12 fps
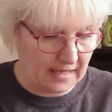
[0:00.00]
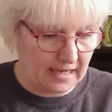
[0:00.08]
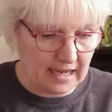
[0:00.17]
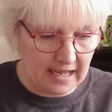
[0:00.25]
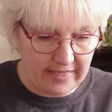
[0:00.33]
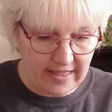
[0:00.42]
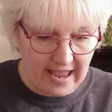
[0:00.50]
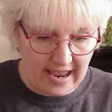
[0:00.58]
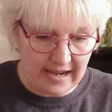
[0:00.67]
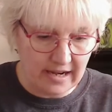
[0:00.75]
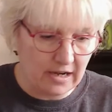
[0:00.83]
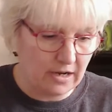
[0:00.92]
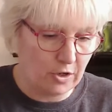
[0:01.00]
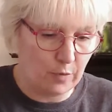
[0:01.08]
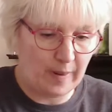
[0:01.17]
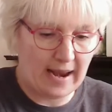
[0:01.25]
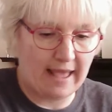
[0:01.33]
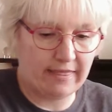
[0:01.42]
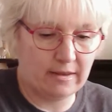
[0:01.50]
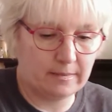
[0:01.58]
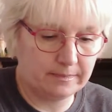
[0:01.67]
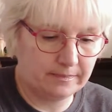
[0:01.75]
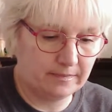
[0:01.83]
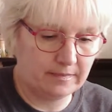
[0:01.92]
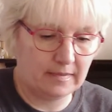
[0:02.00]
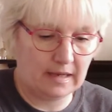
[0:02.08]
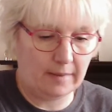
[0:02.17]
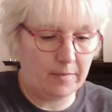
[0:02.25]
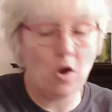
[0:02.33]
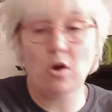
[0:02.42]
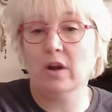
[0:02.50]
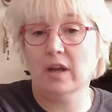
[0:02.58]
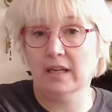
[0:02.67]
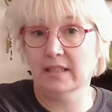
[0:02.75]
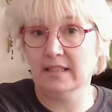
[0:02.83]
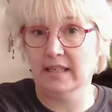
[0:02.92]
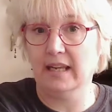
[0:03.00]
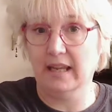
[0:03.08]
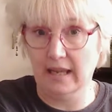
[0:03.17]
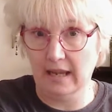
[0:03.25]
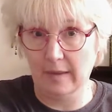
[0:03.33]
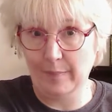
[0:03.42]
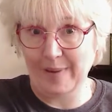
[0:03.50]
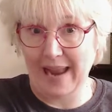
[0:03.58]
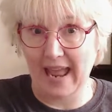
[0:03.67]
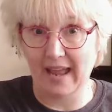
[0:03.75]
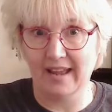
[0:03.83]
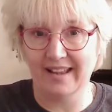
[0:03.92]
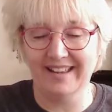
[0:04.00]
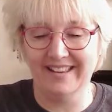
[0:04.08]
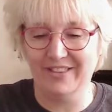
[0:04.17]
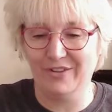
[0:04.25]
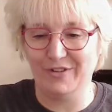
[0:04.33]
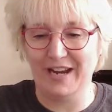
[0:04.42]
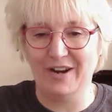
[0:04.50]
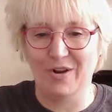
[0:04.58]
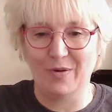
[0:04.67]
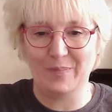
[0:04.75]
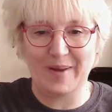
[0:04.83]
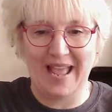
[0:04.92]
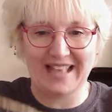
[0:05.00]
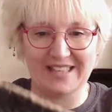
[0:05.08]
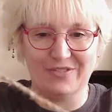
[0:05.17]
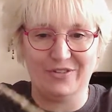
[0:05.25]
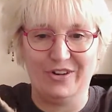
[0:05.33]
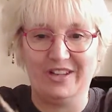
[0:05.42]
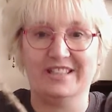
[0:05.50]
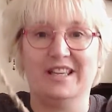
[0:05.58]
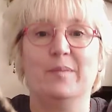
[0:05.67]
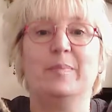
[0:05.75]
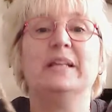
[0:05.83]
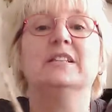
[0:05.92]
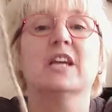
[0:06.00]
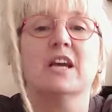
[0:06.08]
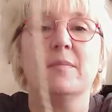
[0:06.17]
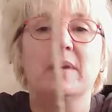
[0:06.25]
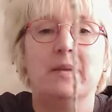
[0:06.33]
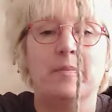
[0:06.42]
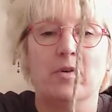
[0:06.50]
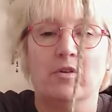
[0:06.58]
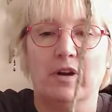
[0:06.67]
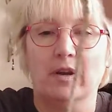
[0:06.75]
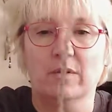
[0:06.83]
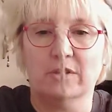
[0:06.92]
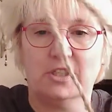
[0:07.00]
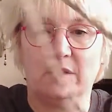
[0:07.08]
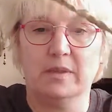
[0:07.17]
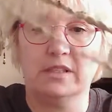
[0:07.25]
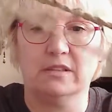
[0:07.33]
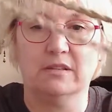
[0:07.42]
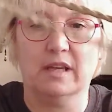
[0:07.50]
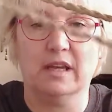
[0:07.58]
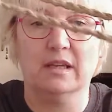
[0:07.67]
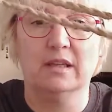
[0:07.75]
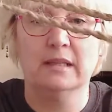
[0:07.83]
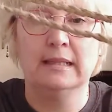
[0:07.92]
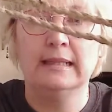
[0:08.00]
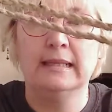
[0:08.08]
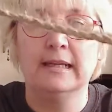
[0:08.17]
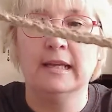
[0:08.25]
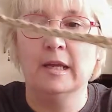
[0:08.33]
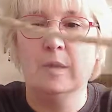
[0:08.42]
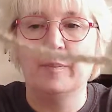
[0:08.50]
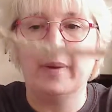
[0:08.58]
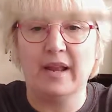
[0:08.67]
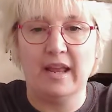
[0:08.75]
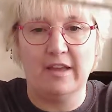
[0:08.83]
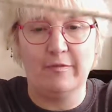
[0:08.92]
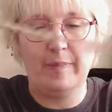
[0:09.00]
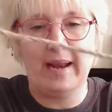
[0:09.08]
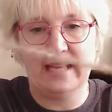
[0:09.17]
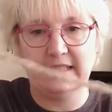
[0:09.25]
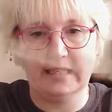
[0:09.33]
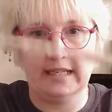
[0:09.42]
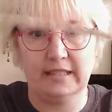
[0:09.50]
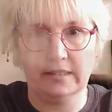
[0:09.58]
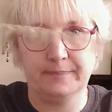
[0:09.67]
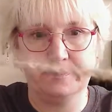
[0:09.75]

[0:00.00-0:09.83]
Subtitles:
and then you plait them. I'm not going to sit here and plait 3 long plaits for you because that'd be terminally boring watching me do that. But I have plaited